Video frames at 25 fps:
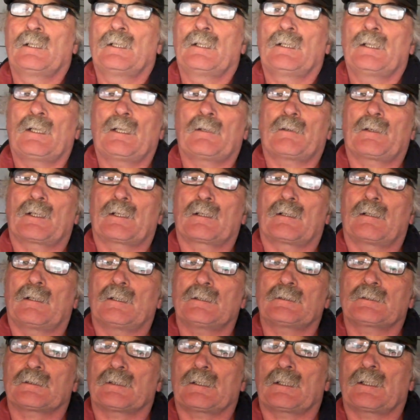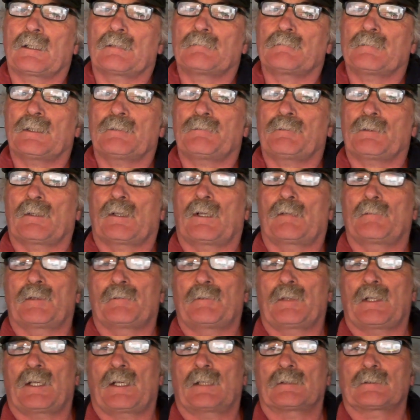Anyway guys, if you like my
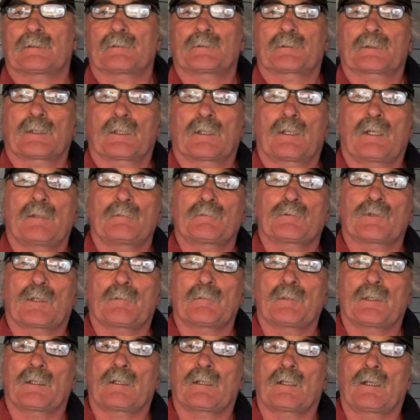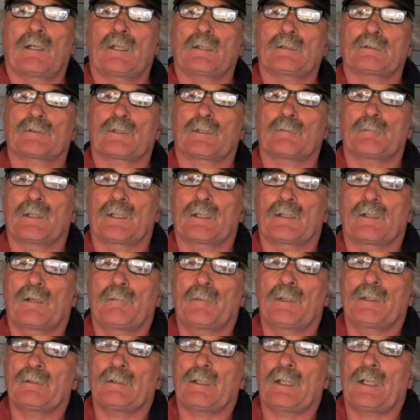video, subscribe, drop me a like, drop me a
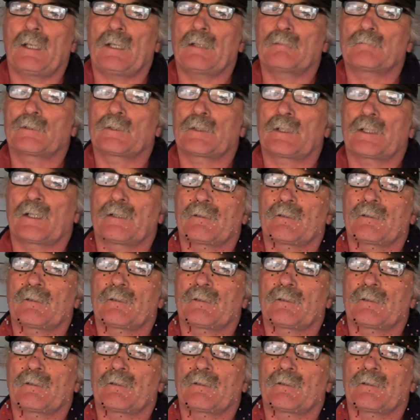comment, and we'll get